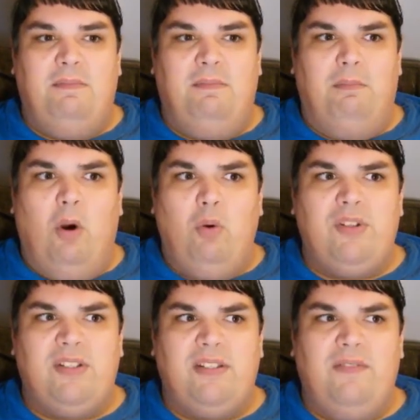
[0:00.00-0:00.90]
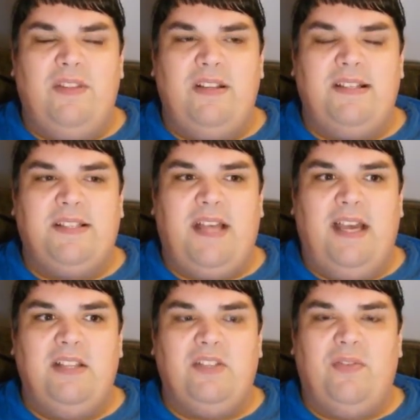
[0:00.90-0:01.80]
most of the
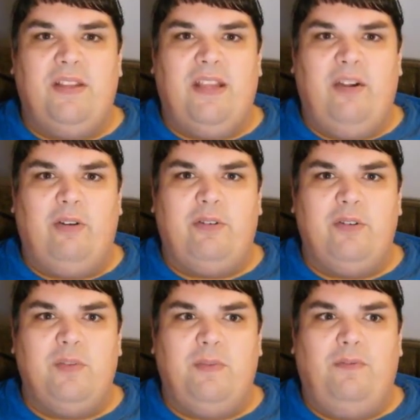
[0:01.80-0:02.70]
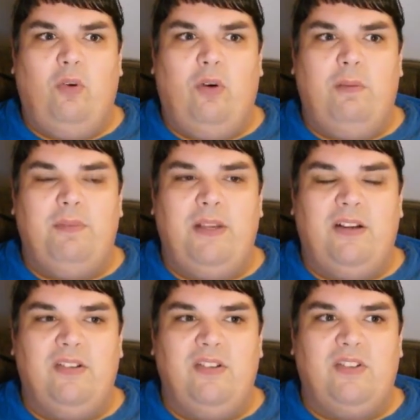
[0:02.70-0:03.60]
designs for the characters before
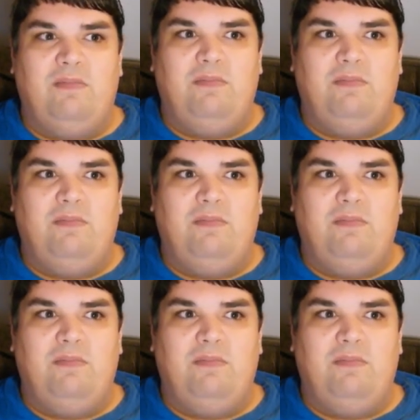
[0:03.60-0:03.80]
because